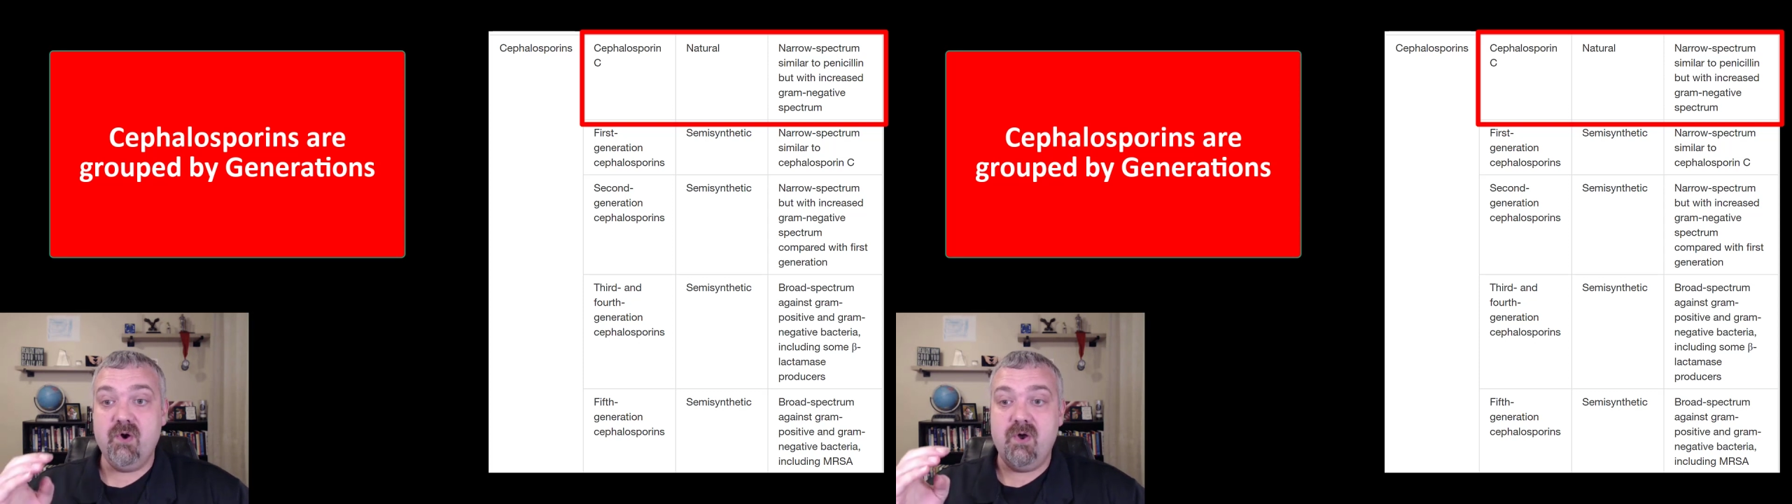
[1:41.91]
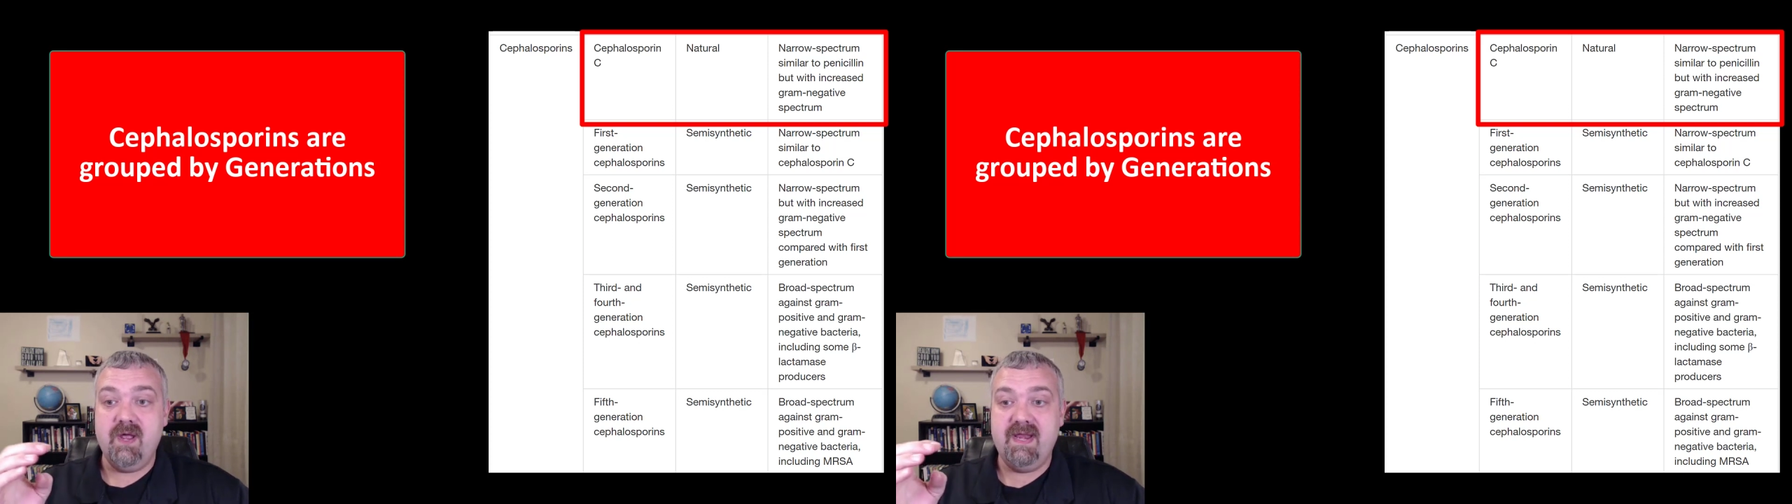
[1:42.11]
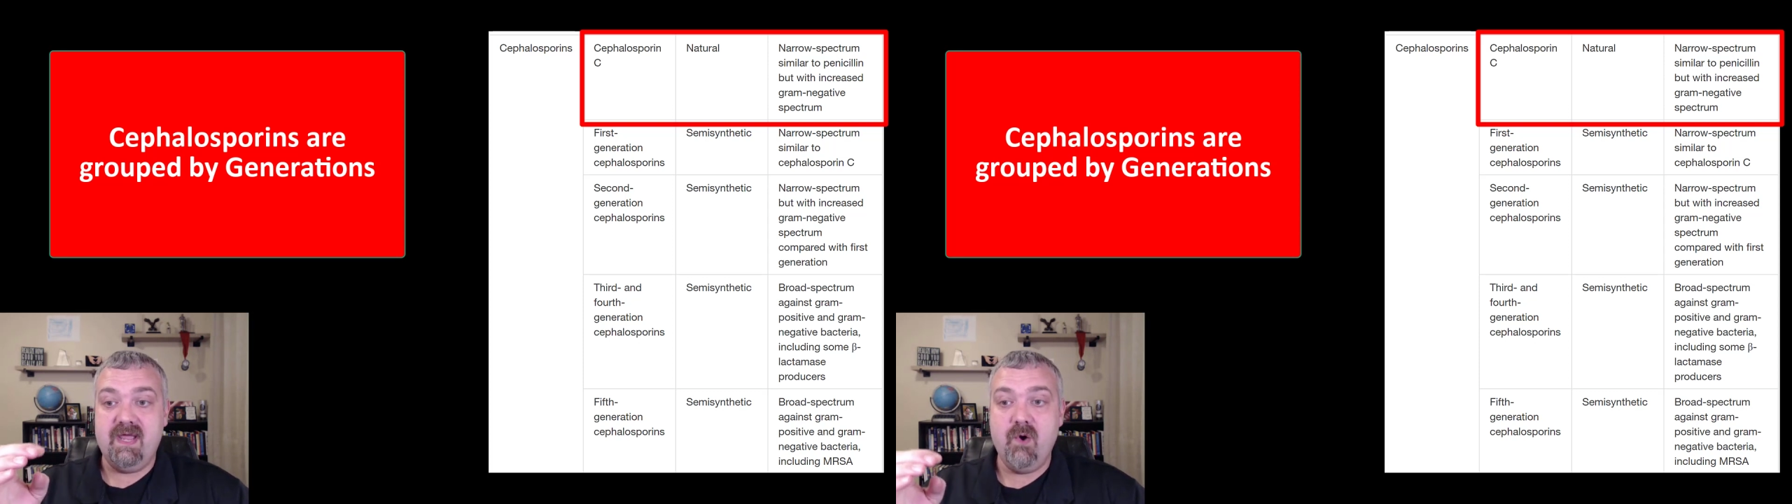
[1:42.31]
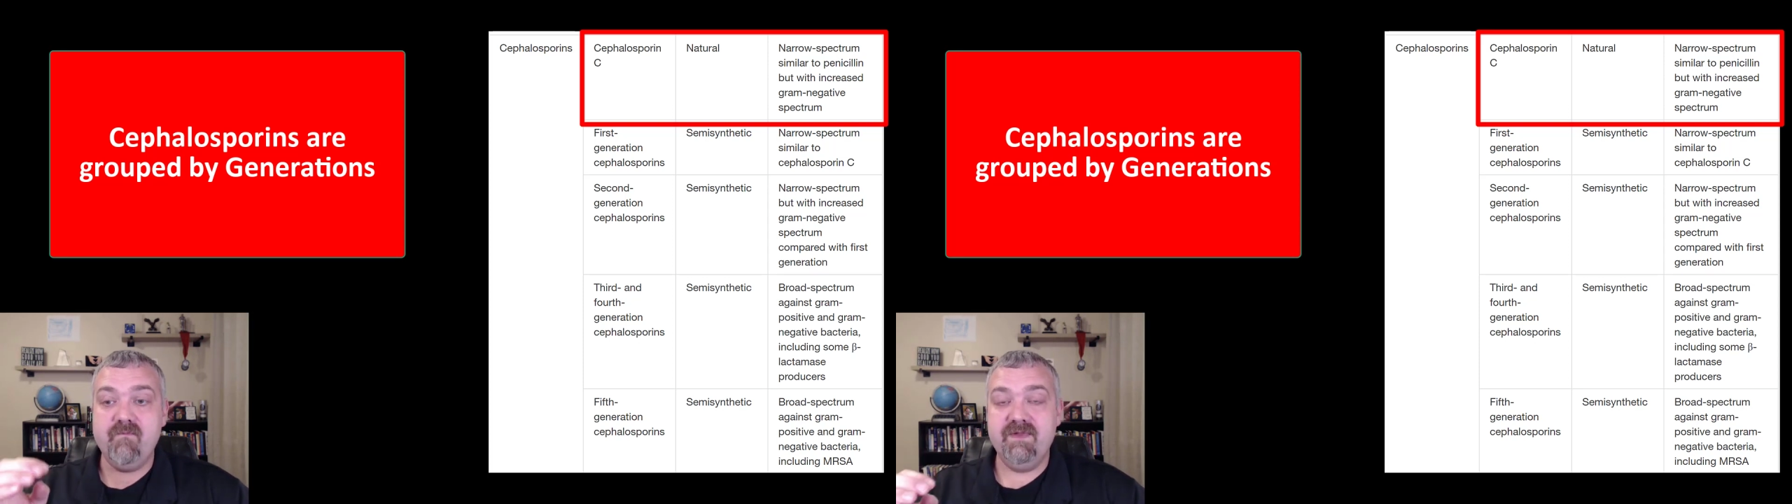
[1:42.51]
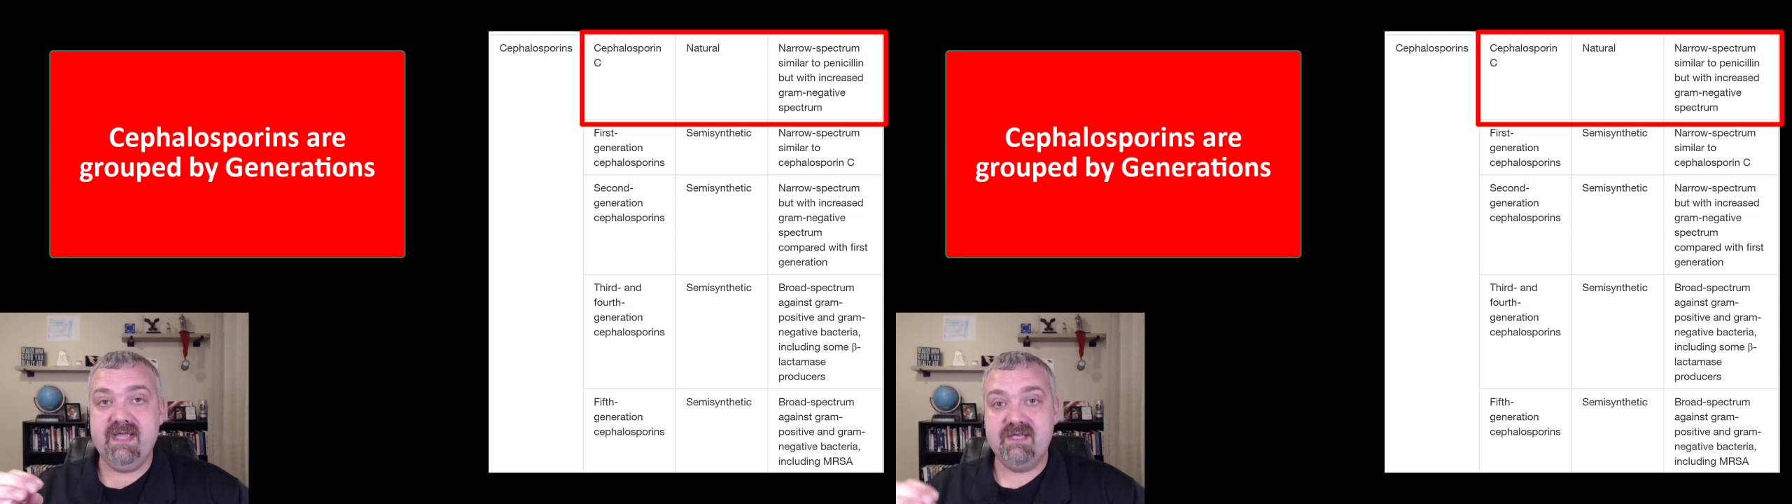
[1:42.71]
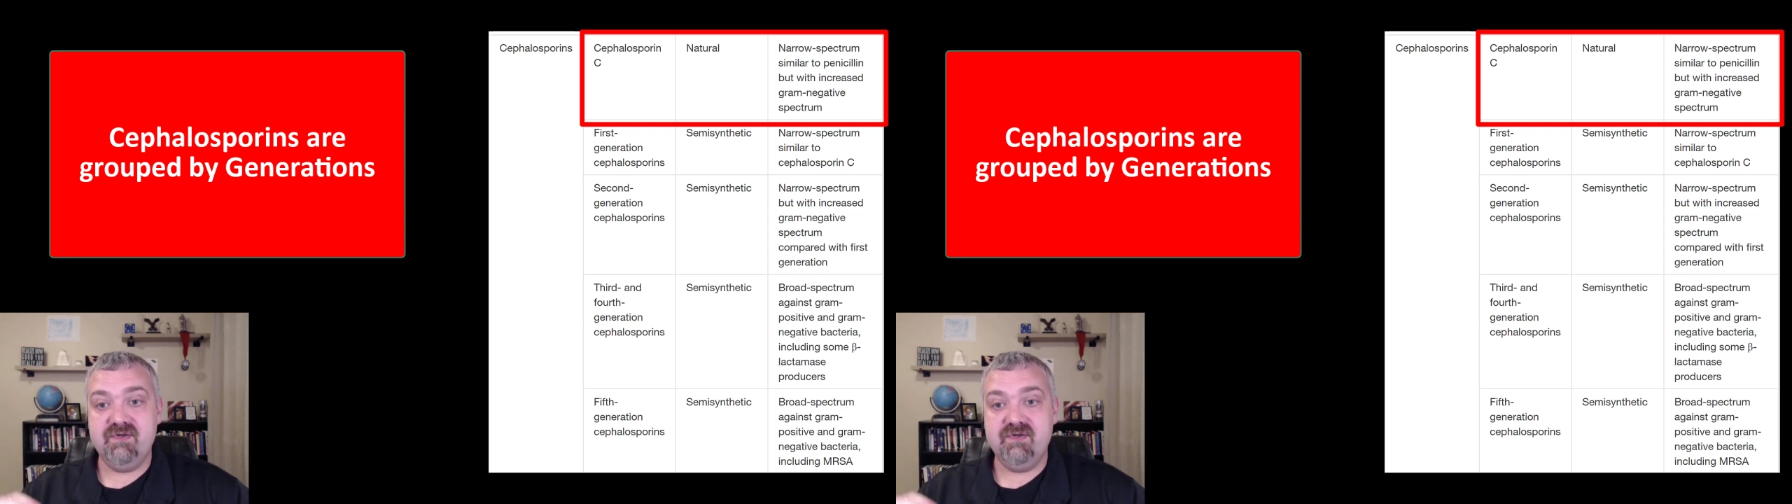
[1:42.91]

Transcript: And, ho and hopefully,